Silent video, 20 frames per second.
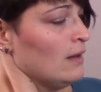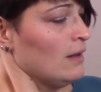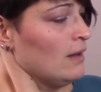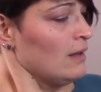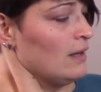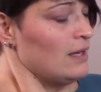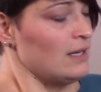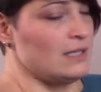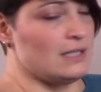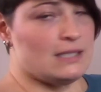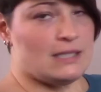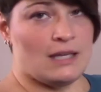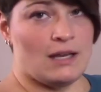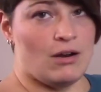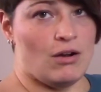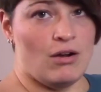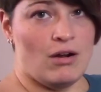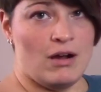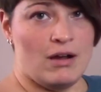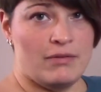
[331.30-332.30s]
he
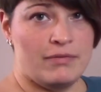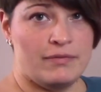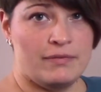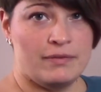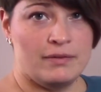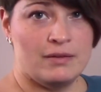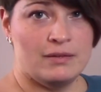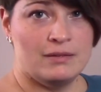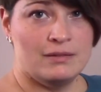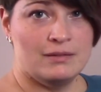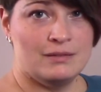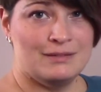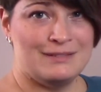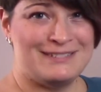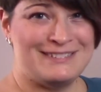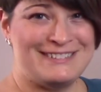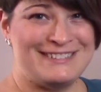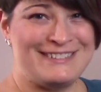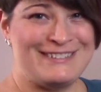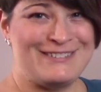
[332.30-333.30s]
set off.
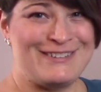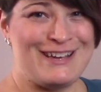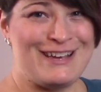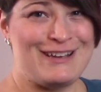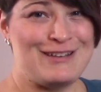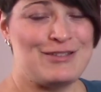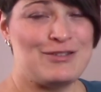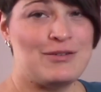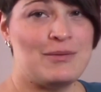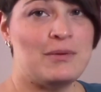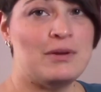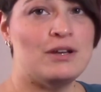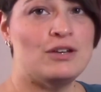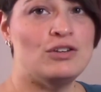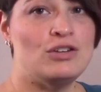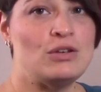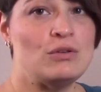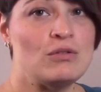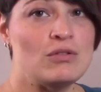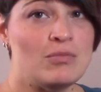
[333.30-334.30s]
Okay, so I'm going
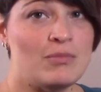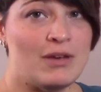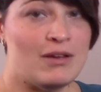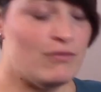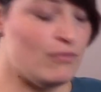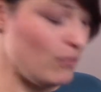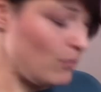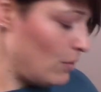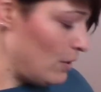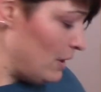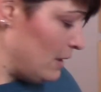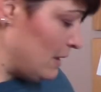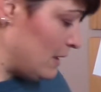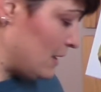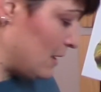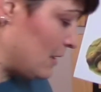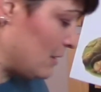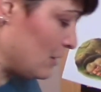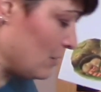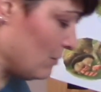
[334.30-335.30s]
to use my
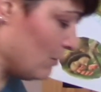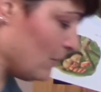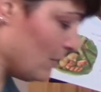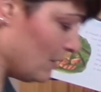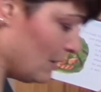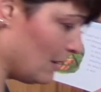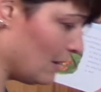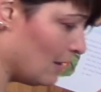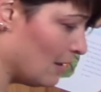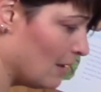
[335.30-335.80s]
voice to really